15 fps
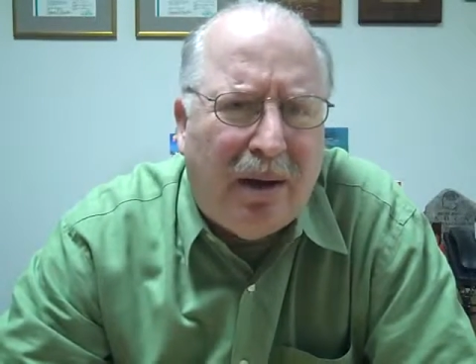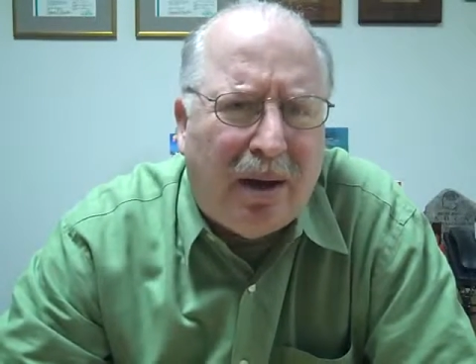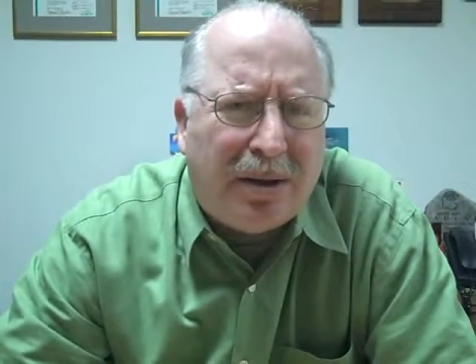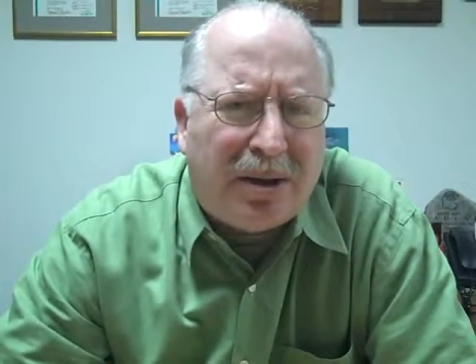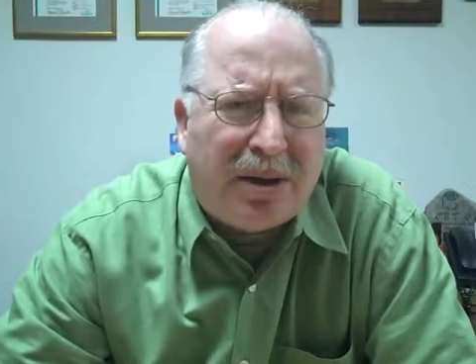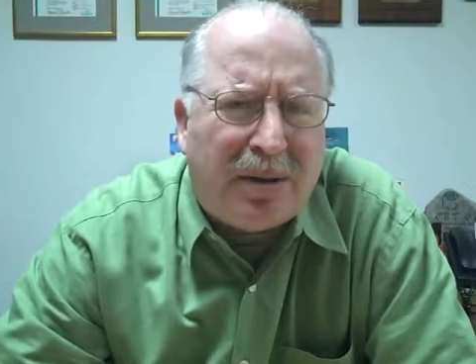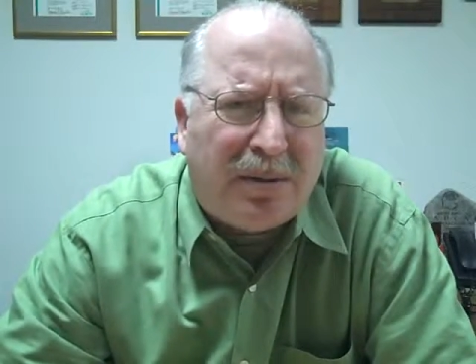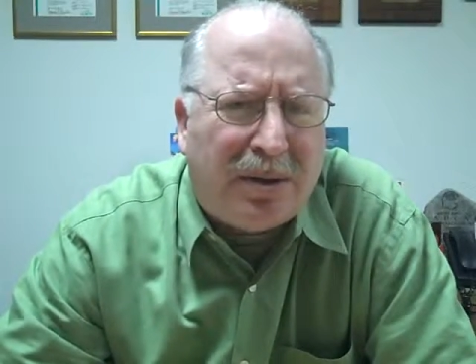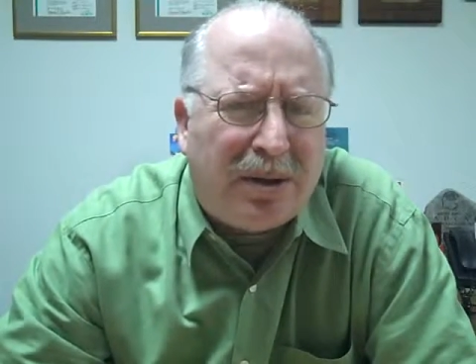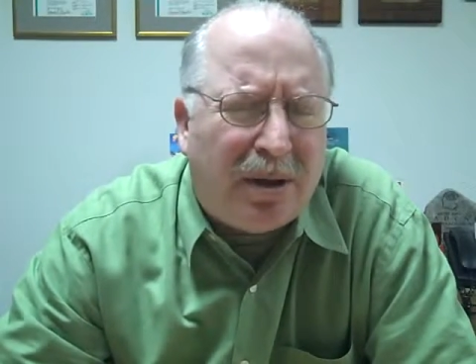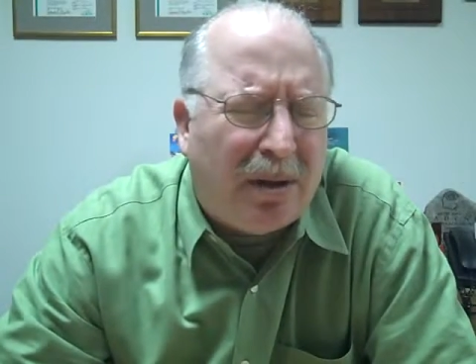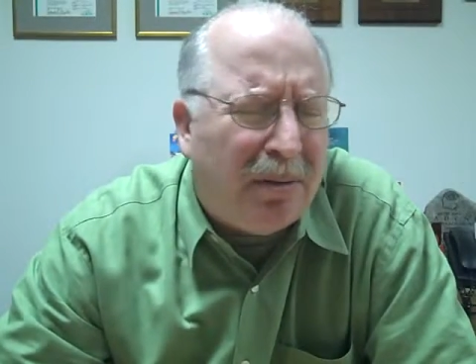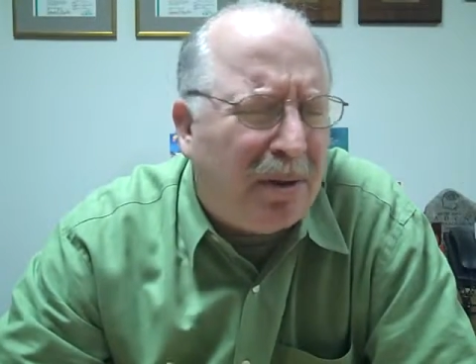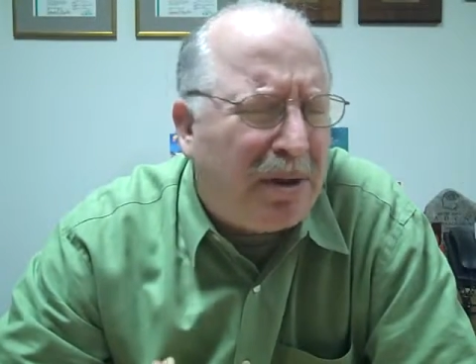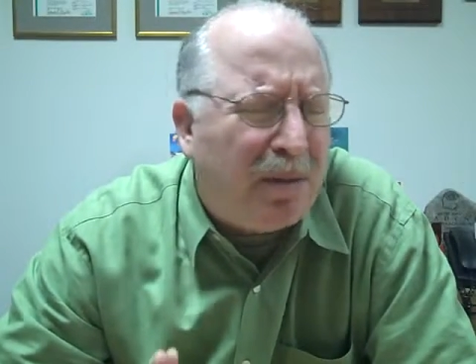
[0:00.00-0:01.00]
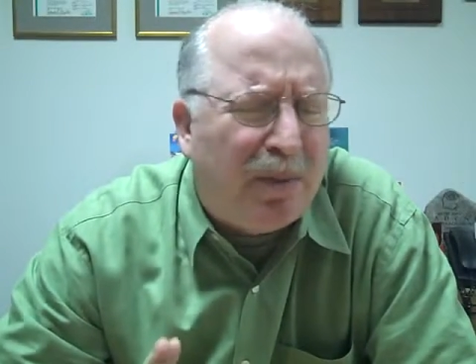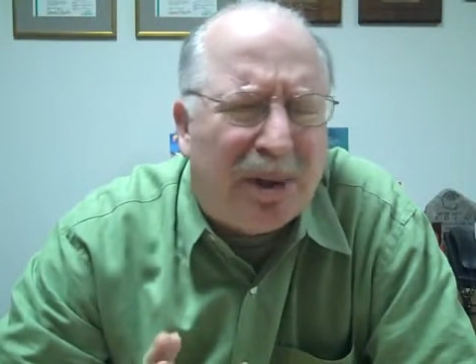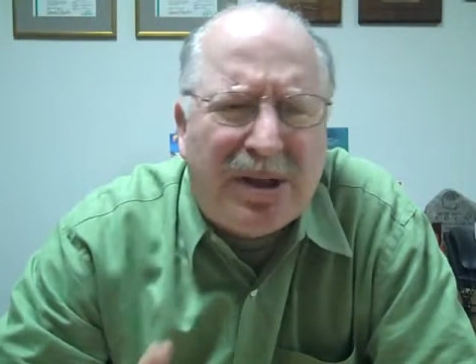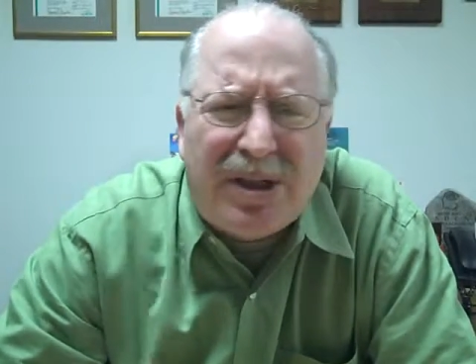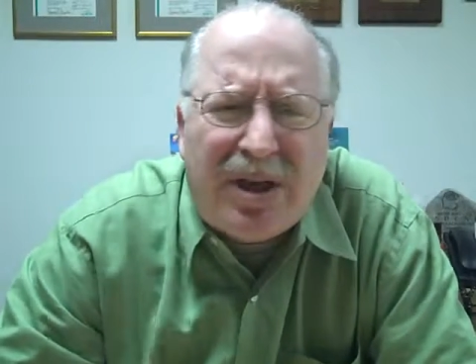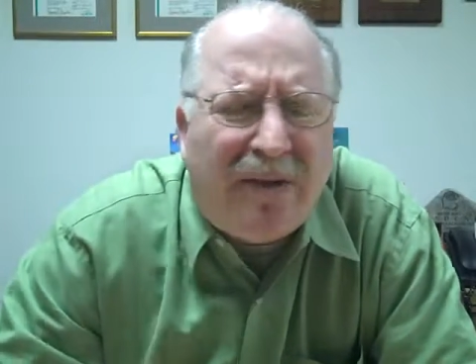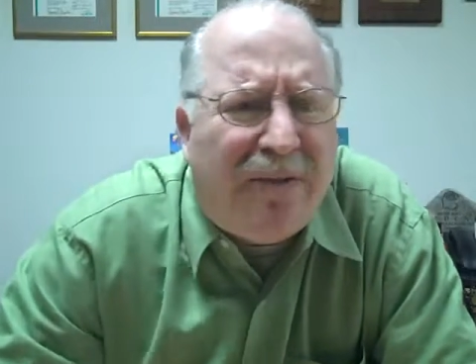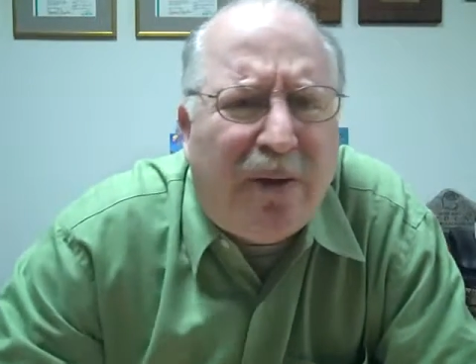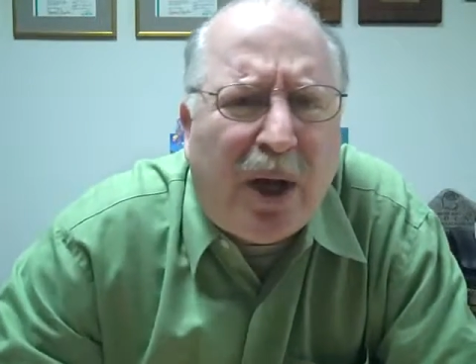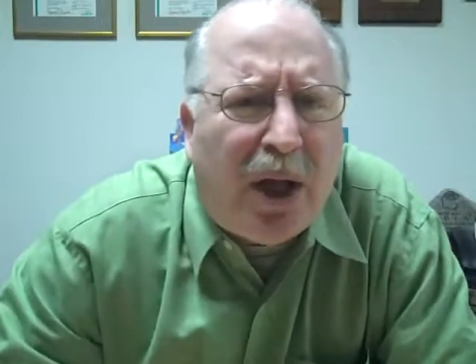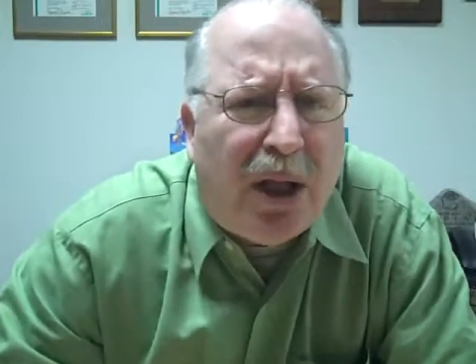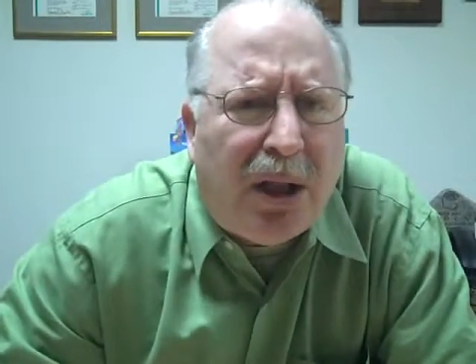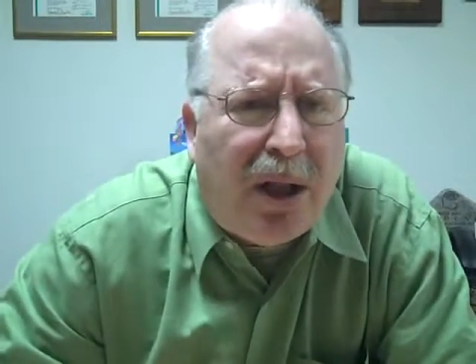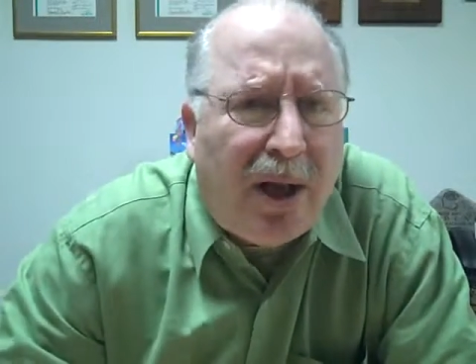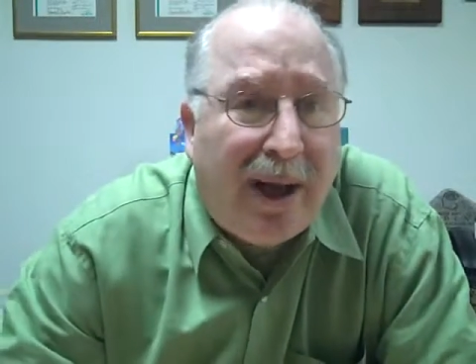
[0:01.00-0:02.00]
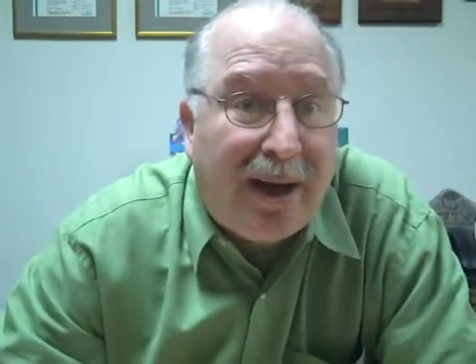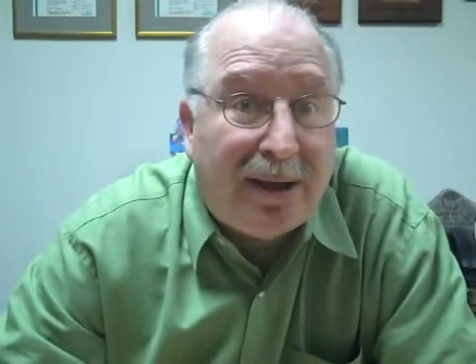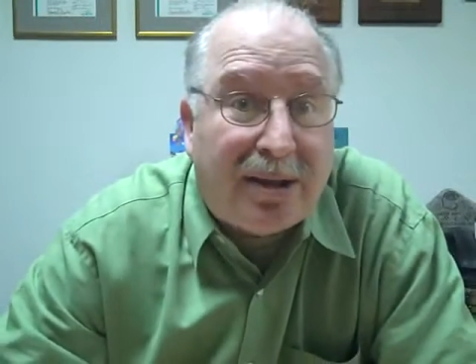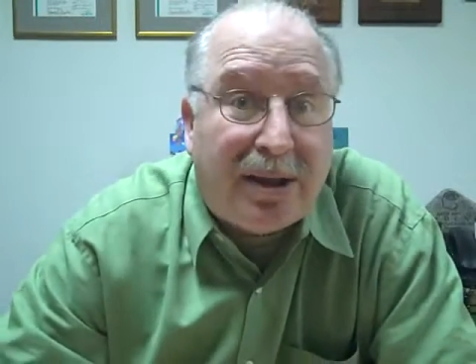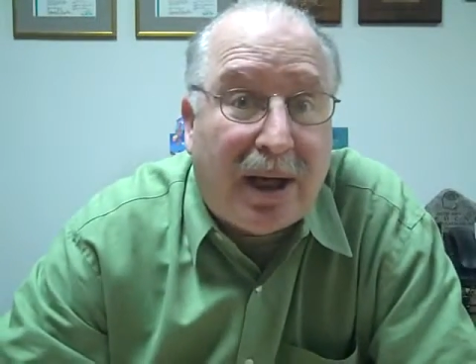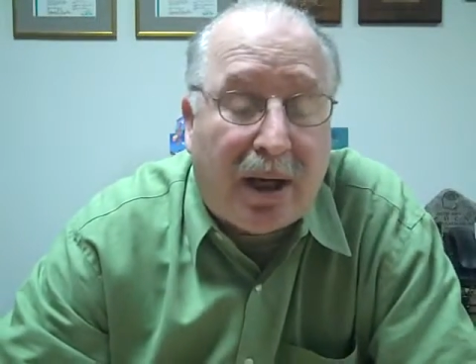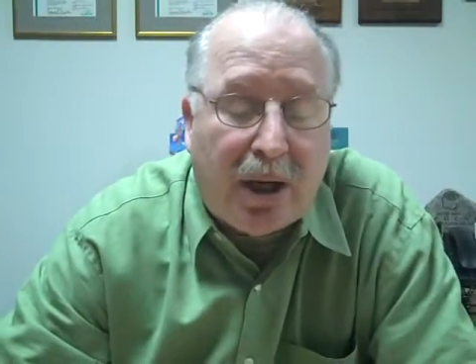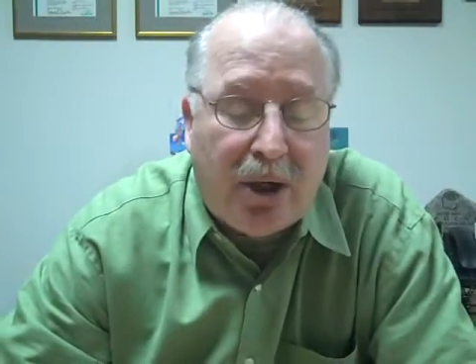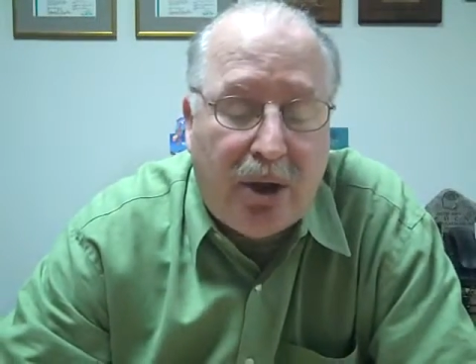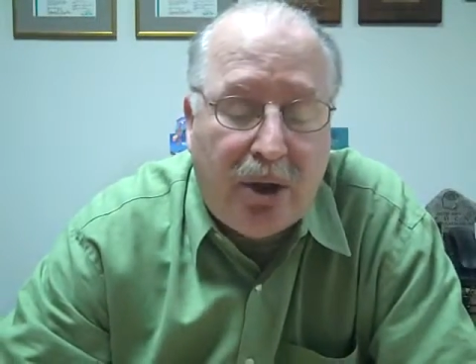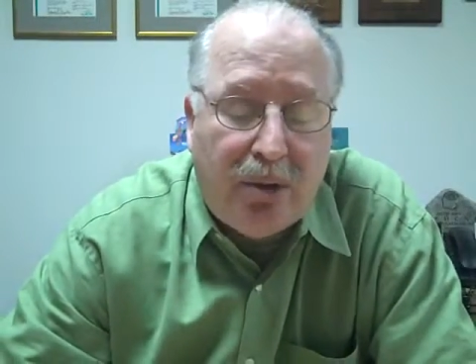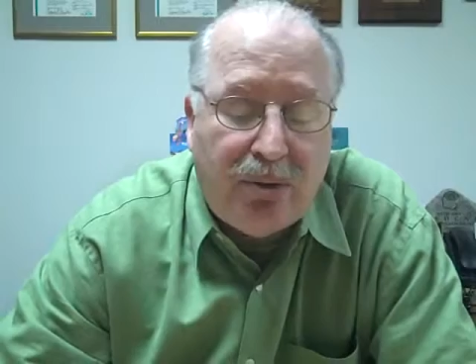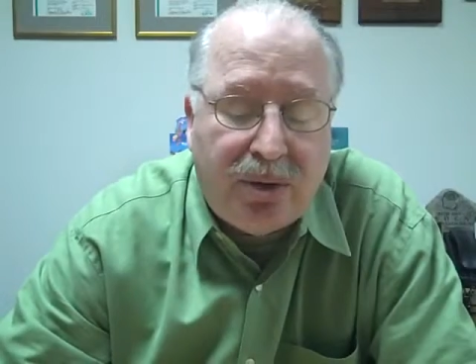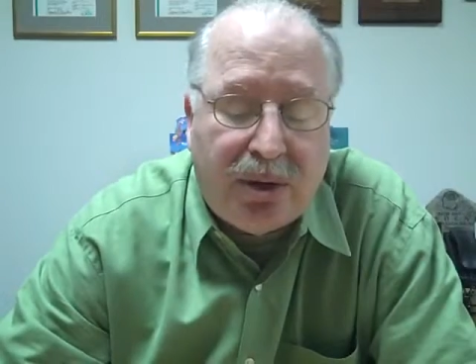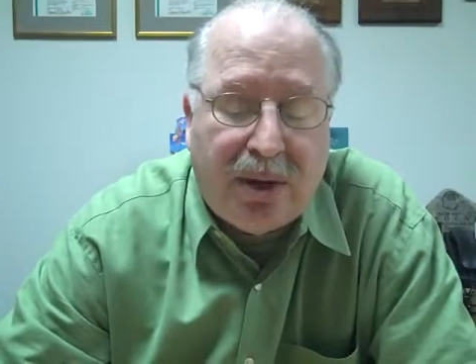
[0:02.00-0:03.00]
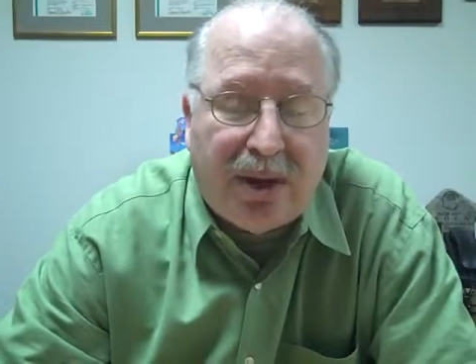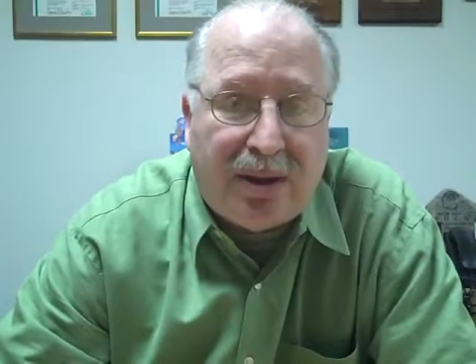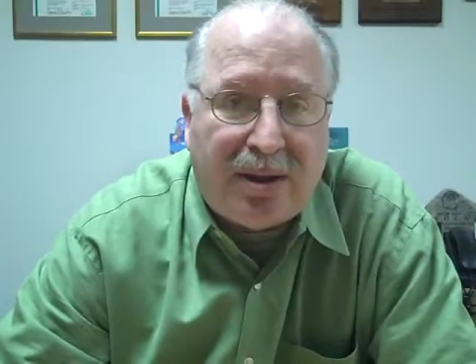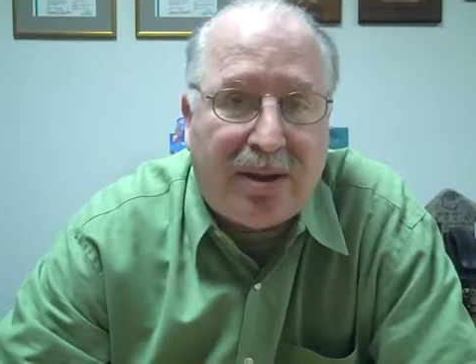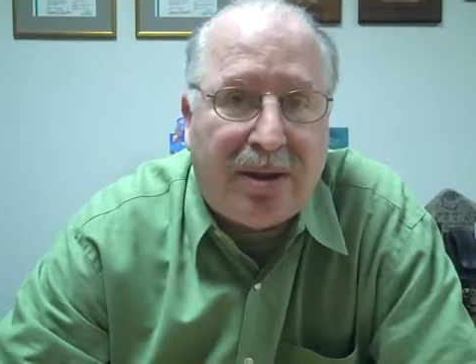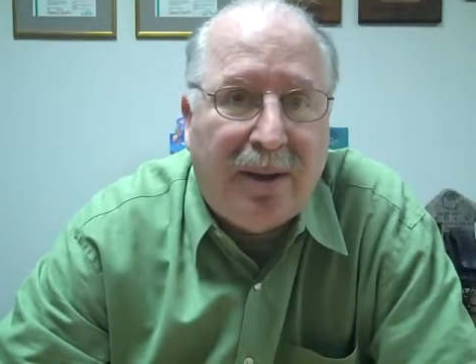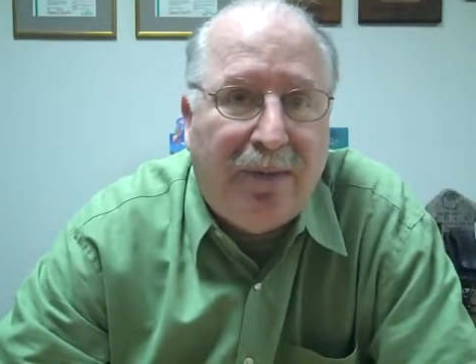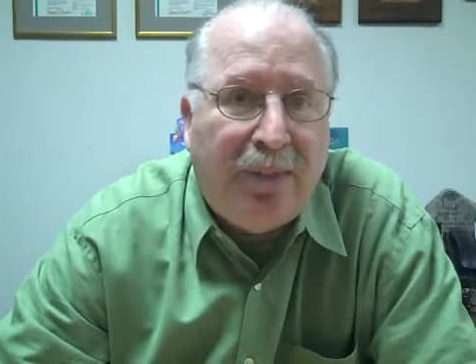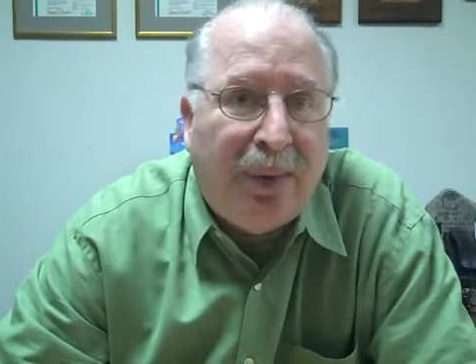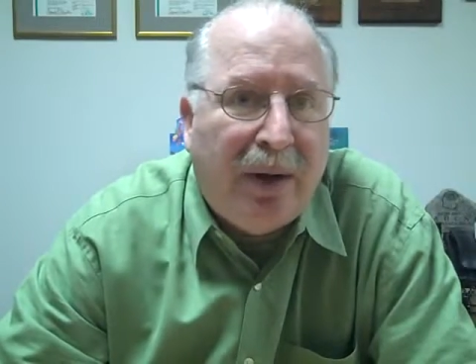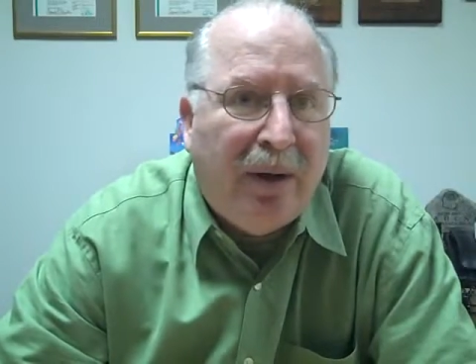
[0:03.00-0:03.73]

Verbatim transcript: on so specific clients that could use this.